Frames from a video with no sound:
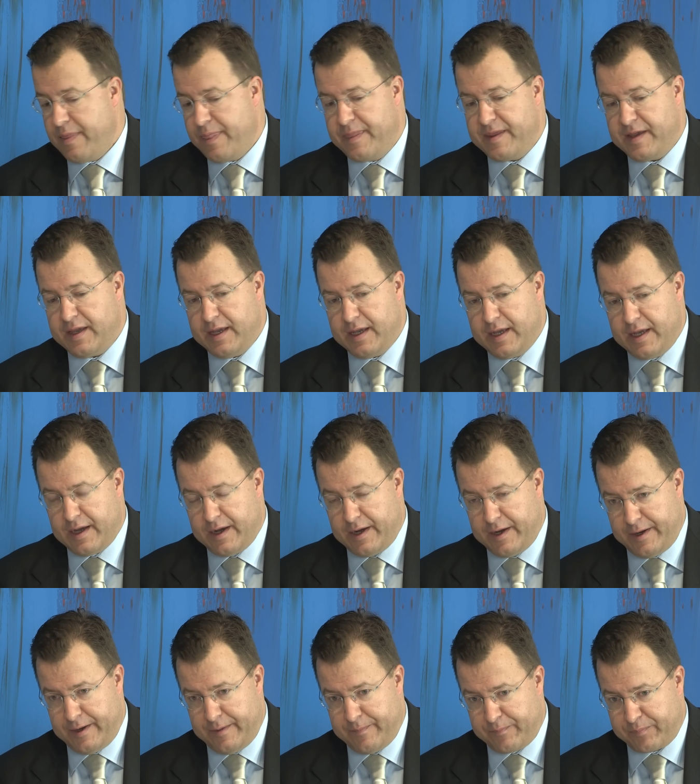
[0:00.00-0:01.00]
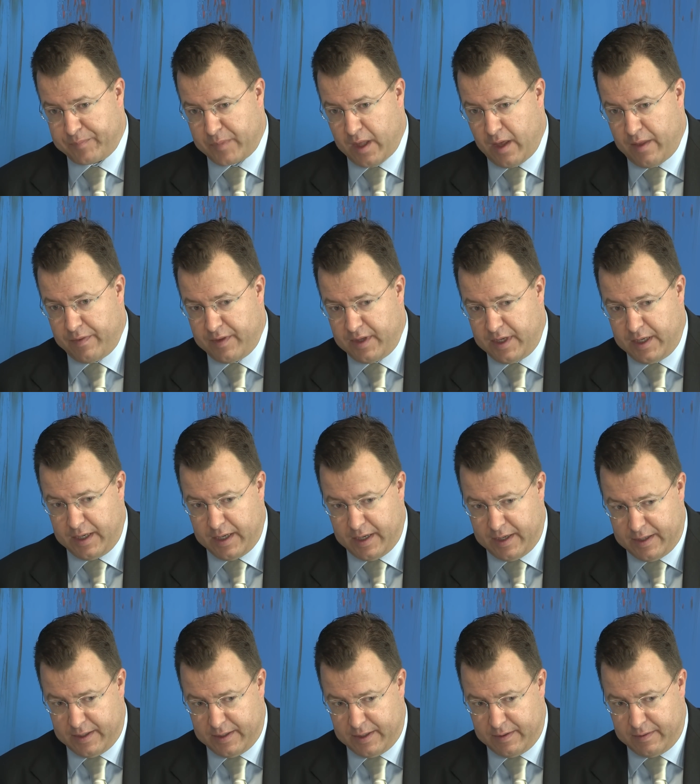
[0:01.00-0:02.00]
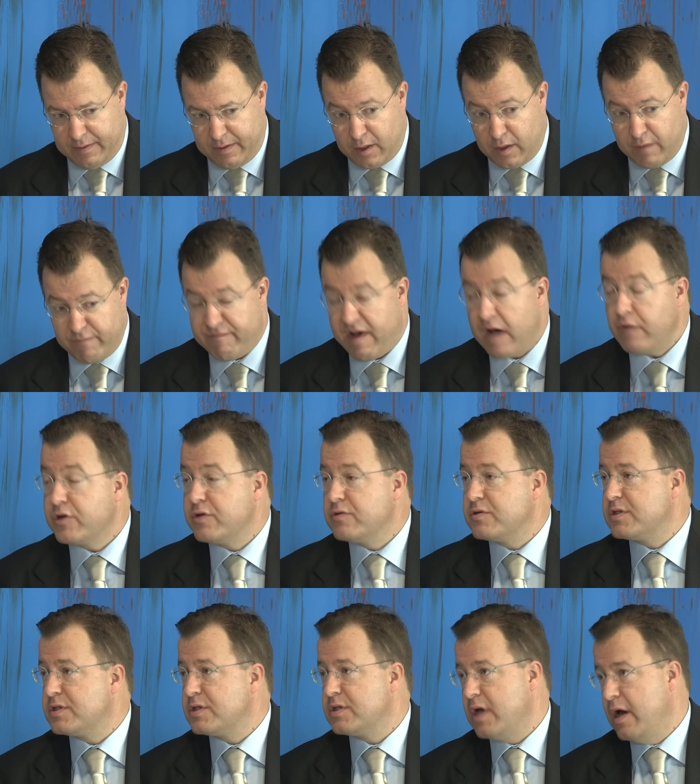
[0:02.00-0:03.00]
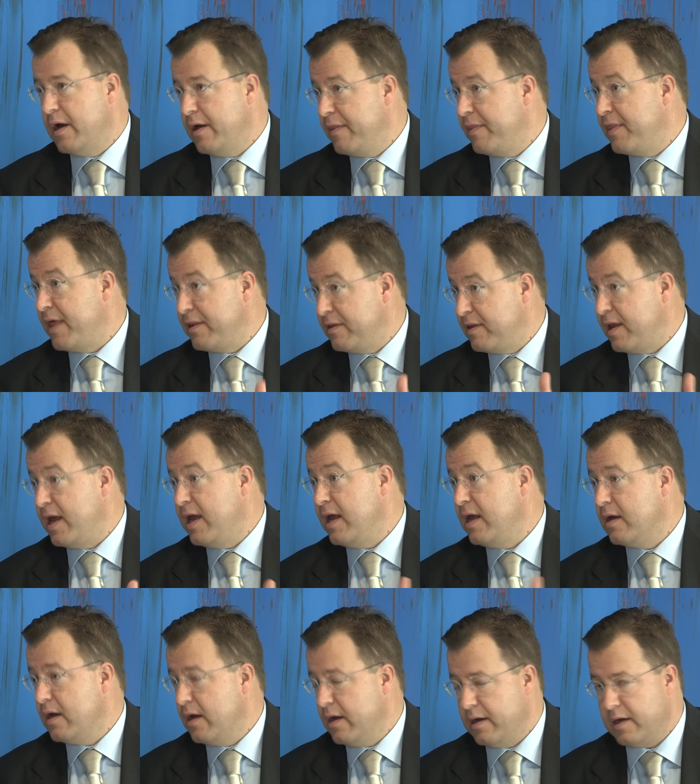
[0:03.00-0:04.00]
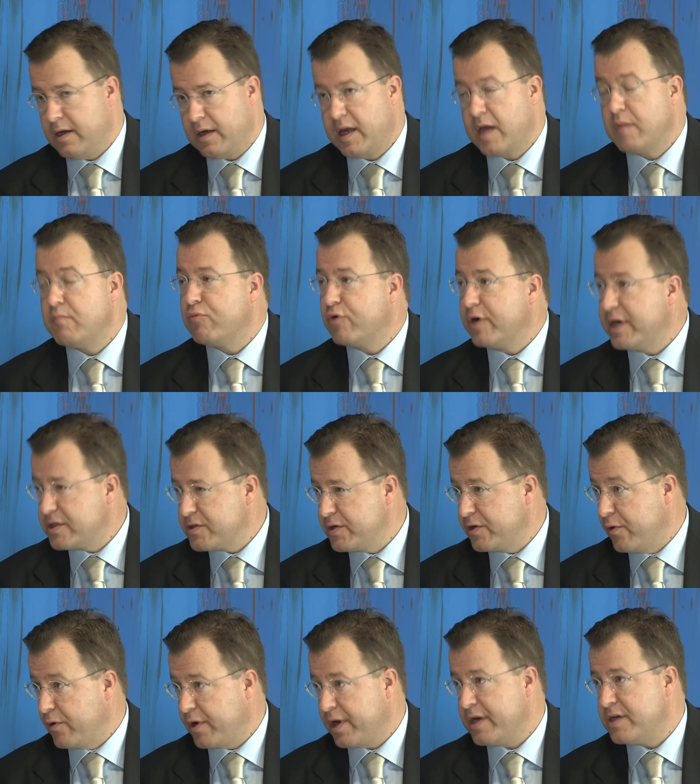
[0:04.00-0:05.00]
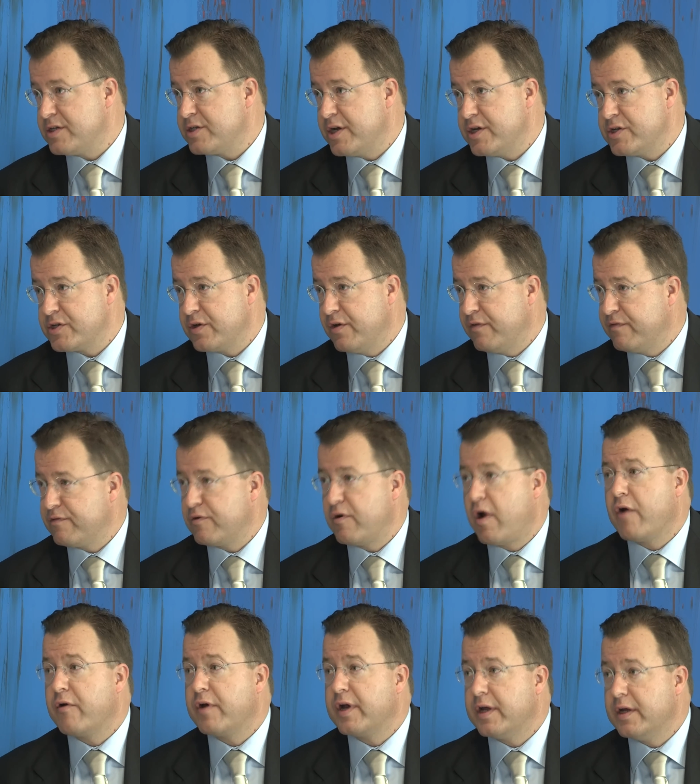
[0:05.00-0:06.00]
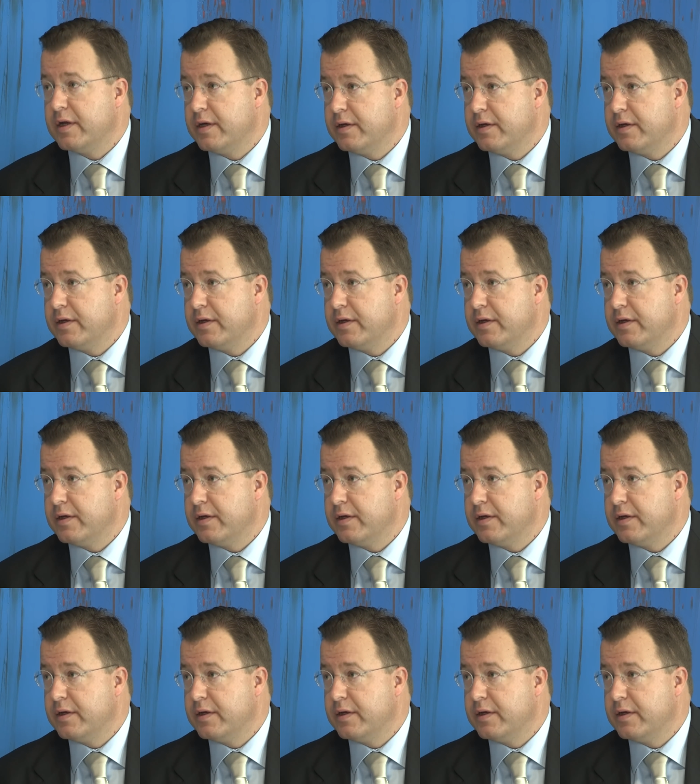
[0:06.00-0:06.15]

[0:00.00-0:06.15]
the, um, the uh, values uh, that they uh, can bring to the organization of Ferrari.